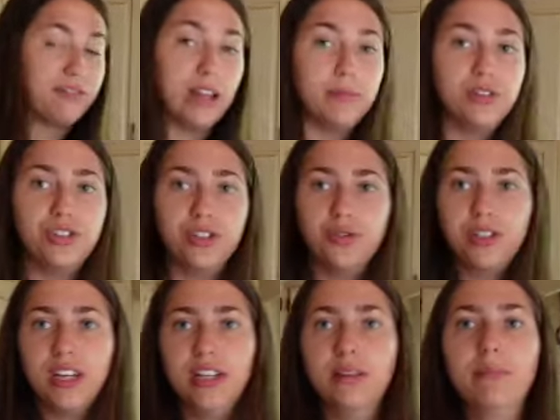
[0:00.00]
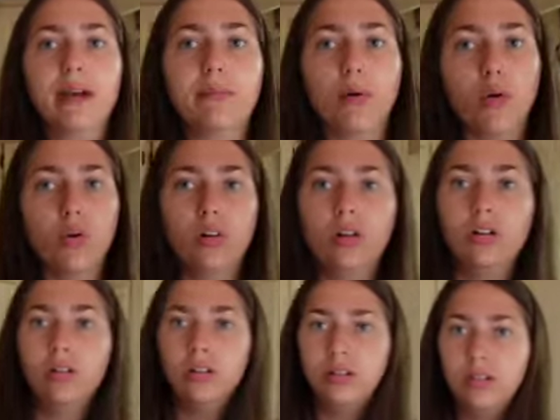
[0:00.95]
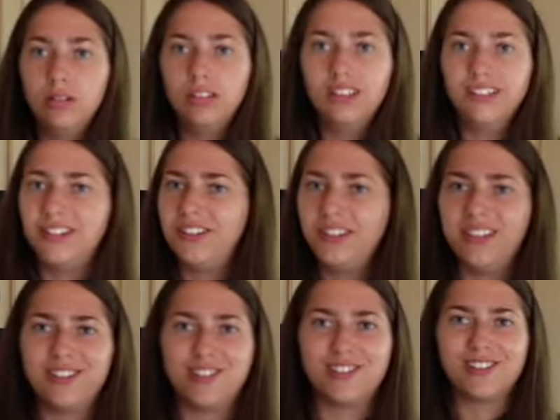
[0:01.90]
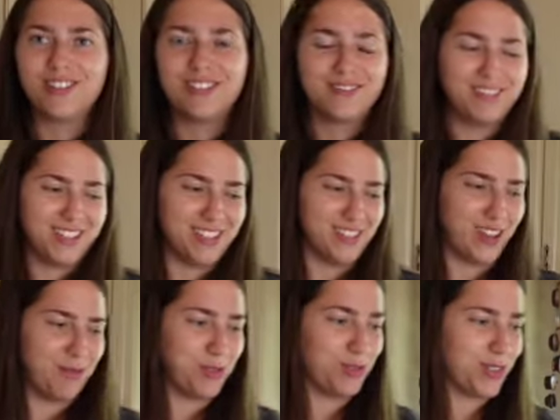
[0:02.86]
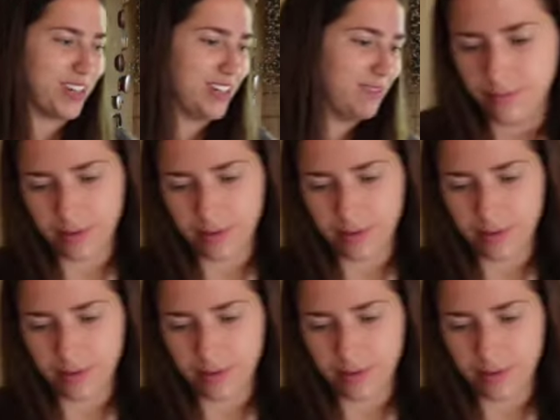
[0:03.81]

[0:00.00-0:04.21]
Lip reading: lemon juice in the big bowl. Oh, I'm so excited.